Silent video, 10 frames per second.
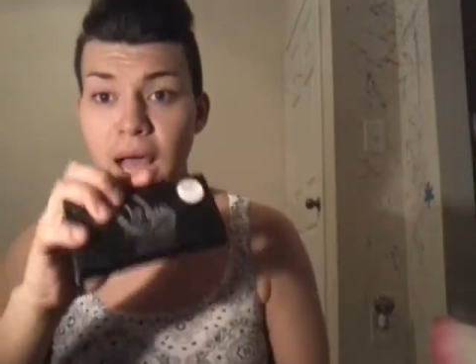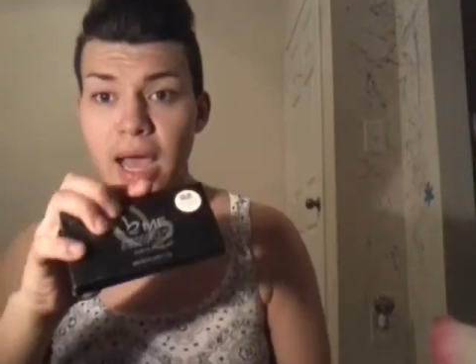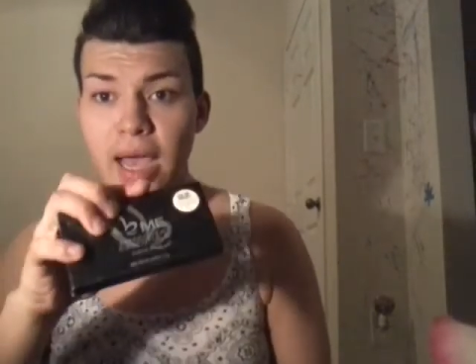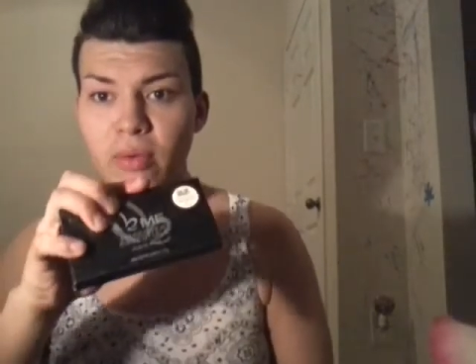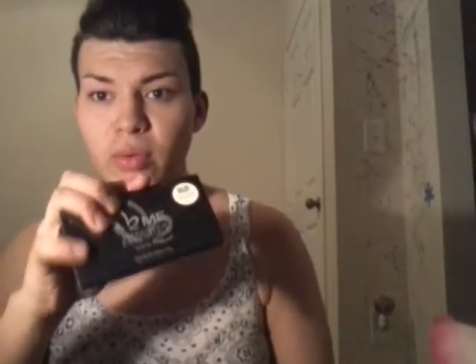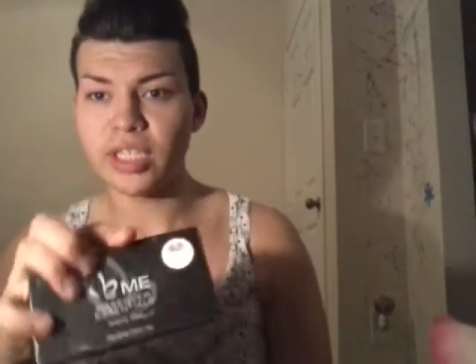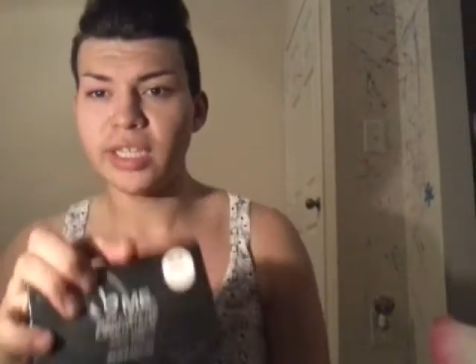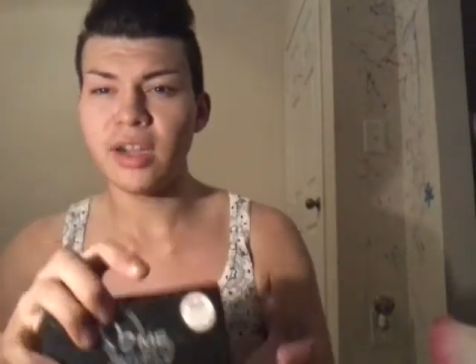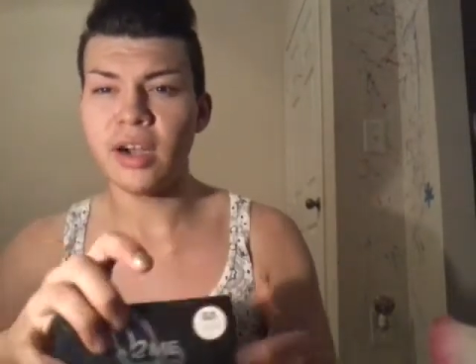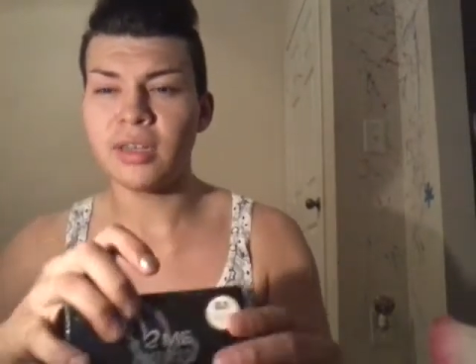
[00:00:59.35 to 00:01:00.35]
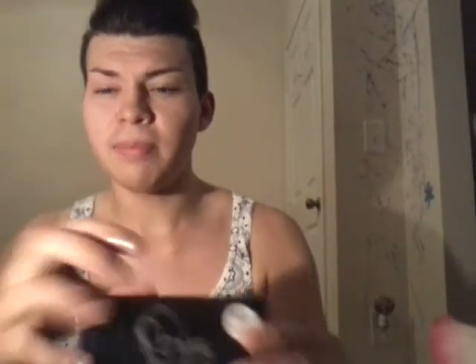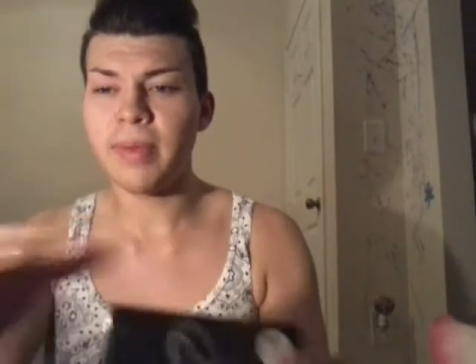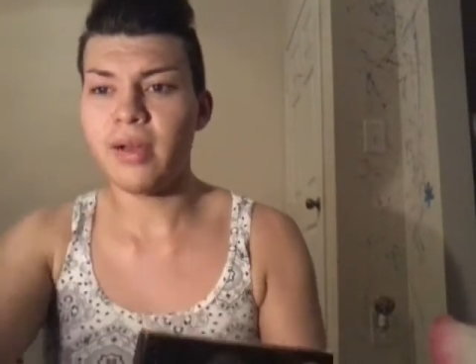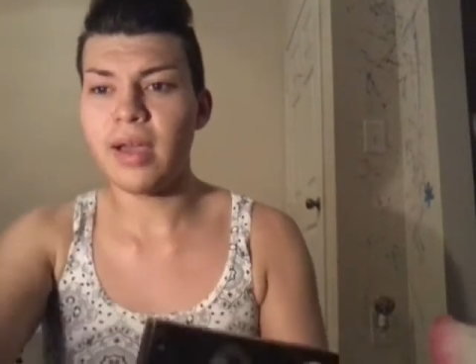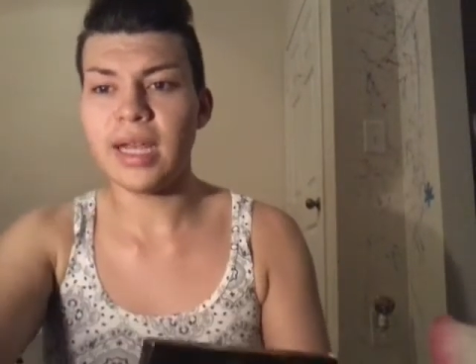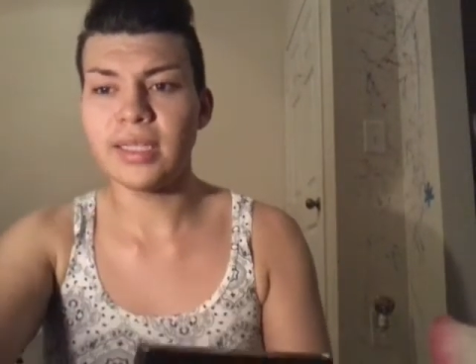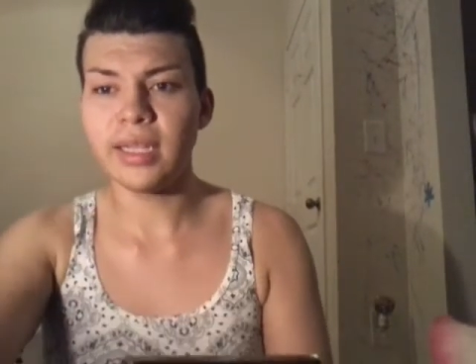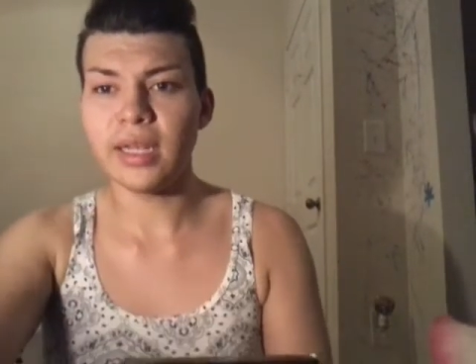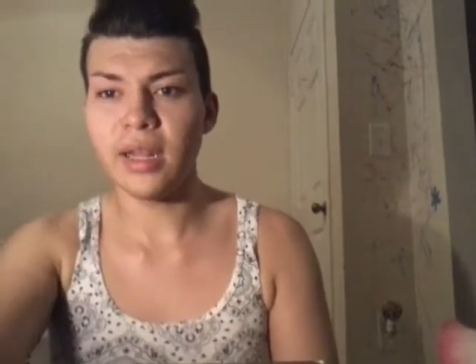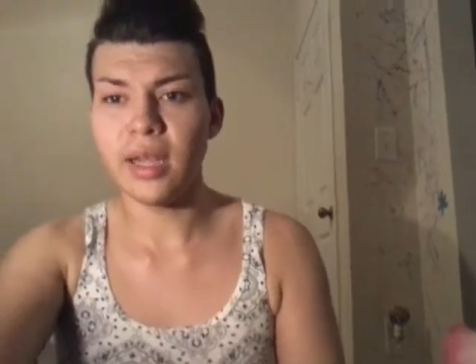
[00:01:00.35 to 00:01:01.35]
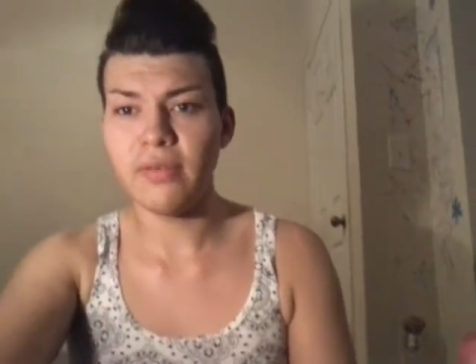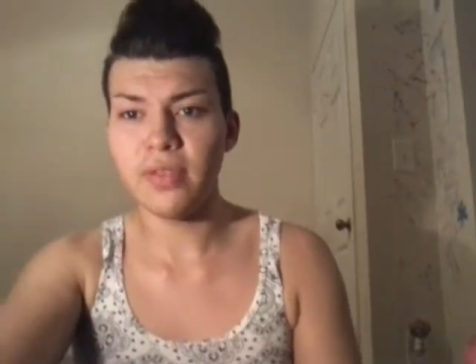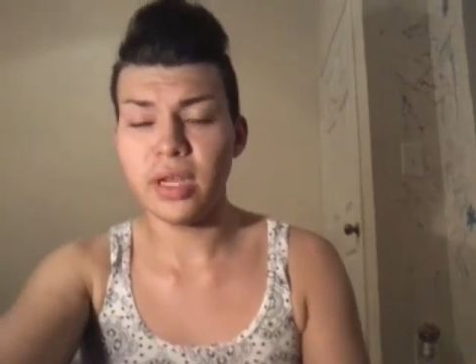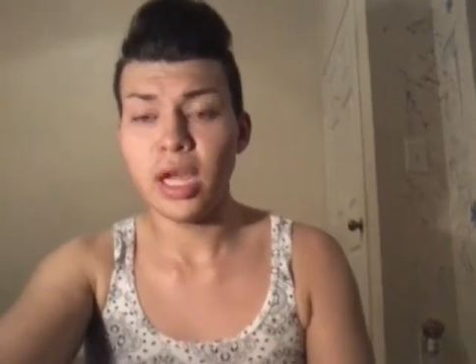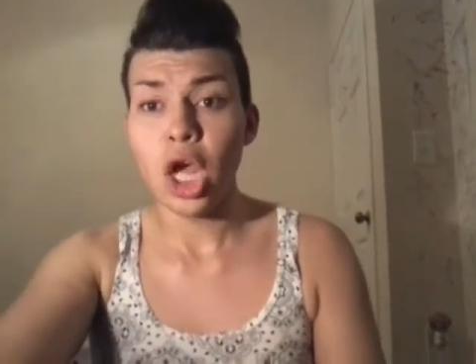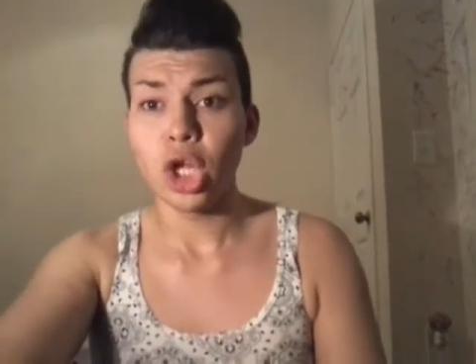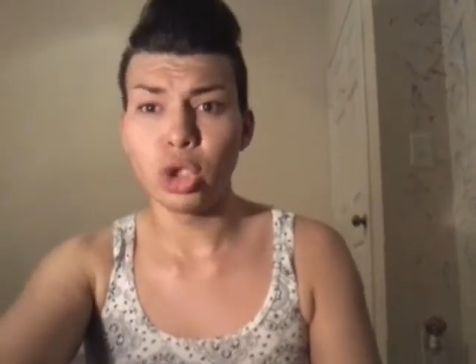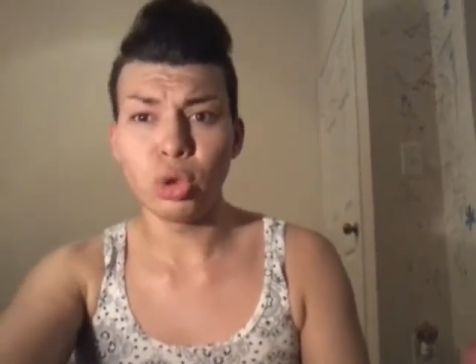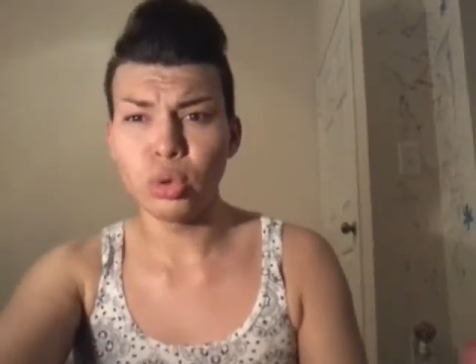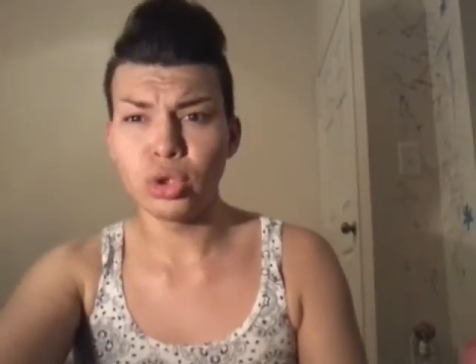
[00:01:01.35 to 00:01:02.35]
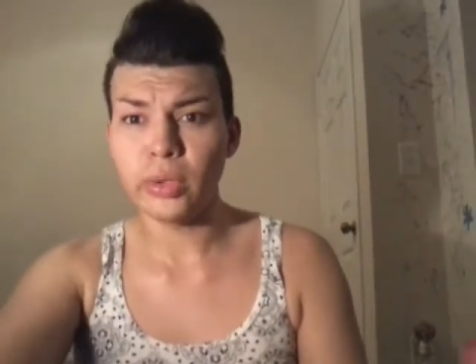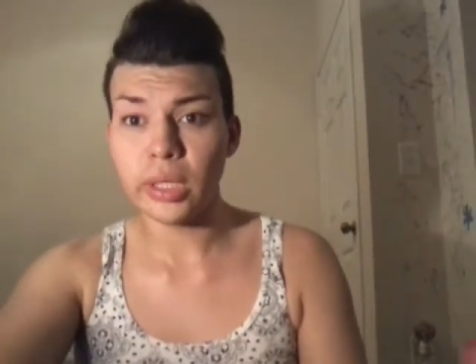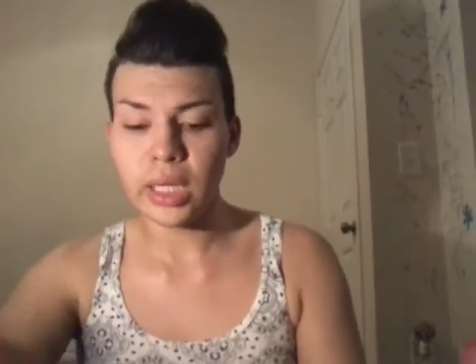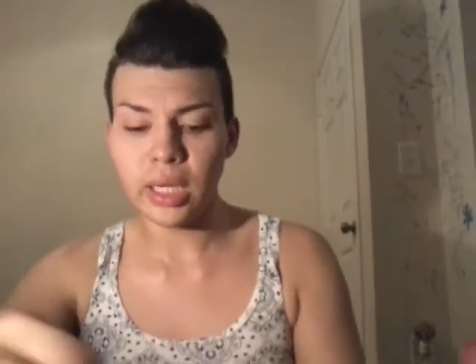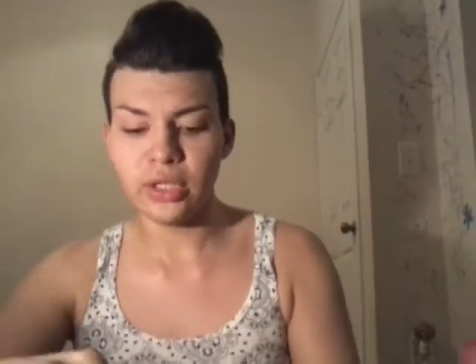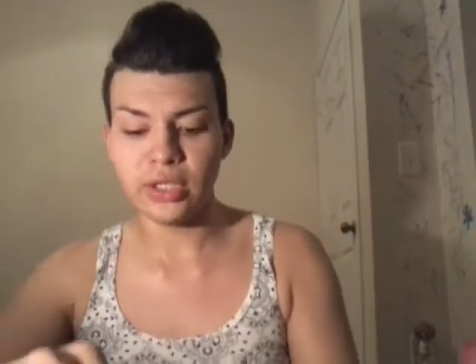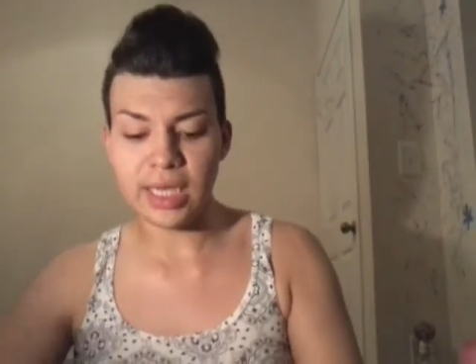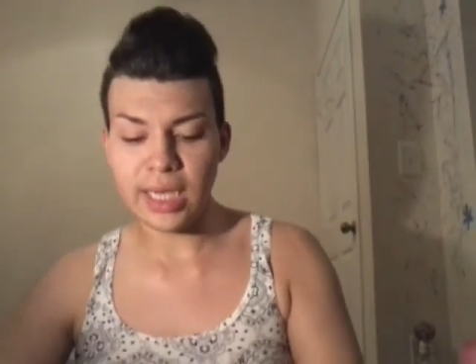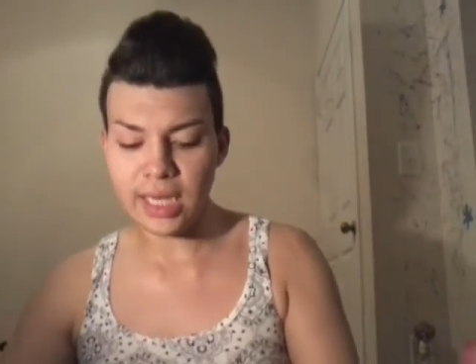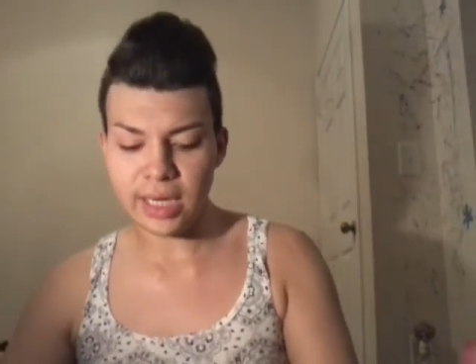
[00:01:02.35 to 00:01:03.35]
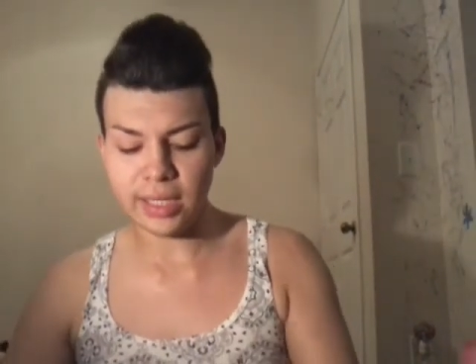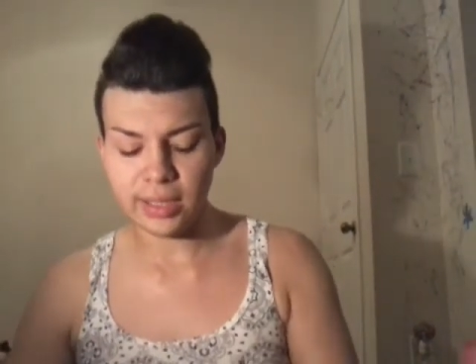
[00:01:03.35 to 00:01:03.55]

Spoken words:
which I talked about, has like a lot of the neutral colors in it.